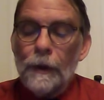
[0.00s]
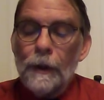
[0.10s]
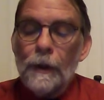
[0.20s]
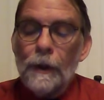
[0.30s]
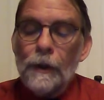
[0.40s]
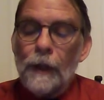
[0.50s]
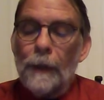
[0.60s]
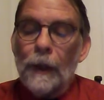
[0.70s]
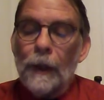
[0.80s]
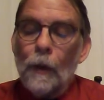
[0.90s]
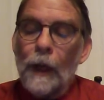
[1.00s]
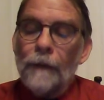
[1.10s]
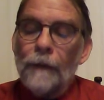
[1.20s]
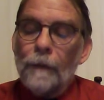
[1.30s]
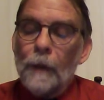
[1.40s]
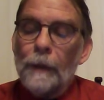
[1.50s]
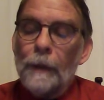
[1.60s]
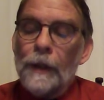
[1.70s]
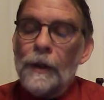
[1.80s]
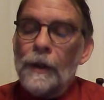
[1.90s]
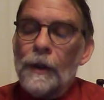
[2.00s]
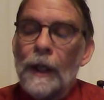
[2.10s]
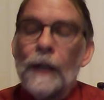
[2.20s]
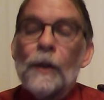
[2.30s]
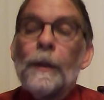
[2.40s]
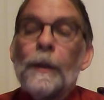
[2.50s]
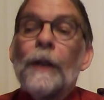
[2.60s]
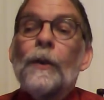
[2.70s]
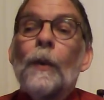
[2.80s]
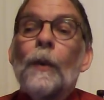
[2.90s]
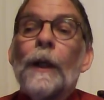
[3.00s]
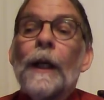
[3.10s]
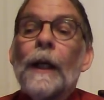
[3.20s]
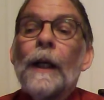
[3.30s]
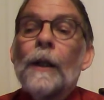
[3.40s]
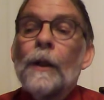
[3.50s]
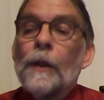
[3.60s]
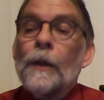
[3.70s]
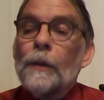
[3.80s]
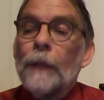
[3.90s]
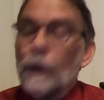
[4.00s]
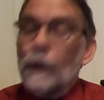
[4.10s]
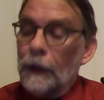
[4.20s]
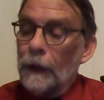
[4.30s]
stepping away from the business I had spent 28 years building